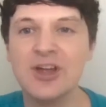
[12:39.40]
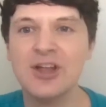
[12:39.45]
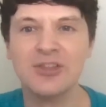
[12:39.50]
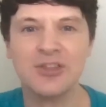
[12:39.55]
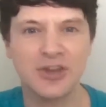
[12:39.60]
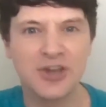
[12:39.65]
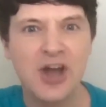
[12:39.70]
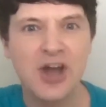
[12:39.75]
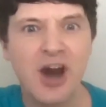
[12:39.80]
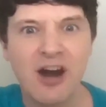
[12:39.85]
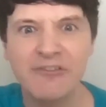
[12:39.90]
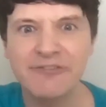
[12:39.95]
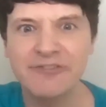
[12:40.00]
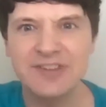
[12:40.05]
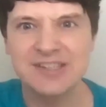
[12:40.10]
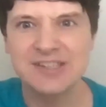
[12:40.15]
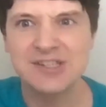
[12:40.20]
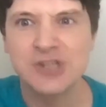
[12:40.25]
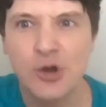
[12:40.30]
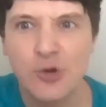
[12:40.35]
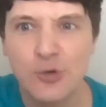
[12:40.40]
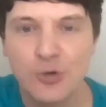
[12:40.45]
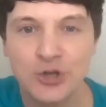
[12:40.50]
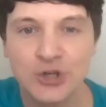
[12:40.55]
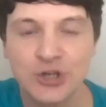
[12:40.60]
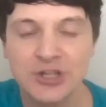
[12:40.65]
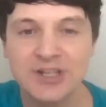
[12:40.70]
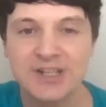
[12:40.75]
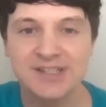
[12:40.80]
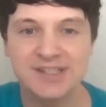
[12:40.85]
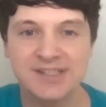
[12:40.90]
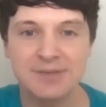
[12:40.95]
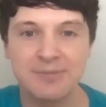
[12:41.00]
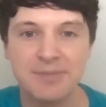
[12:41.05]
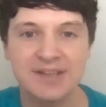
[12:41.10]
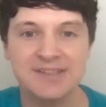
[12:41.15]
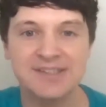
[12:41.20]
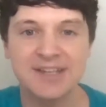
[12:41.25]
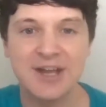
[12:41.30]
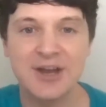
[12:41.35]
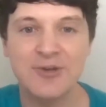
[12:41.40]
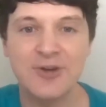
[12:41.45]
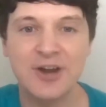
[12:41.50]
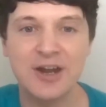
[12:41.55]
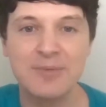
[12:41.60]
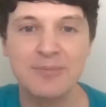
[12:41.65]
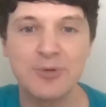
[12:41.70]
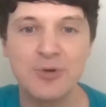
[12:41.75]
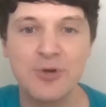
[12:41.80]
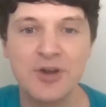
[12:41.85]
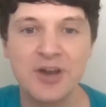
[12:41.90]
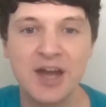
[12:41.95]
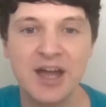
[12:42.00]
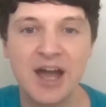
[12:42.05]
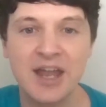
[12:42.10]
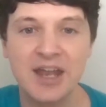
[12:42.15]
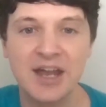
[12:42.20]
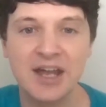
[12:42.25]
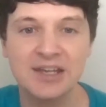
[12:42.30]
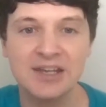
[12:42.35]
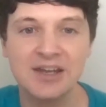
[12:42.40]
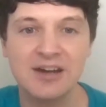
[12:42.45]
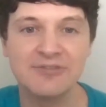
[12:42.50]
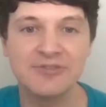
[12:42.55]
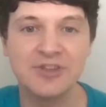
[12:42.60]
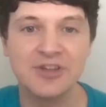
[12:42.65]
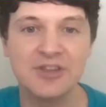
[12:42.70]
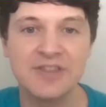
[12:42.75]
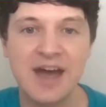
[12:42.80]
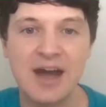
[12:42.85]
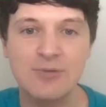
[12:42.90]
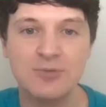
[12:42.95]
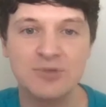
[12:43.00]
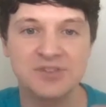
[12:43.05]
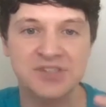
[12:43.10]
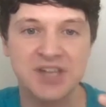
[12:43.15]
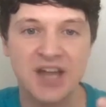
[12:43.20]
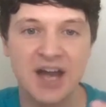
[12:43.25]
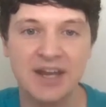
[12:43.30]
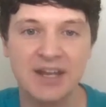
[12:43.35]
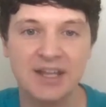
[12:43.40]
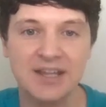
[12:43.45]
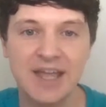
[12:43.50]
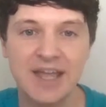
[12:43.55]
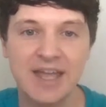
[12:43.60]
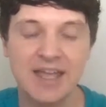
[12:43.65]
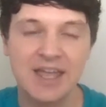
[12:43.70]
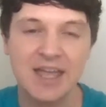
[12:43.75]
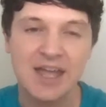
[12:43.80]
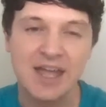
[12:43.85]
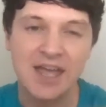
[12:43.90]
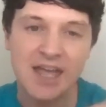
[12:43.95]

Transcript: the coffee's so good. It's um, it's incredible, and I and I love that that was kind of like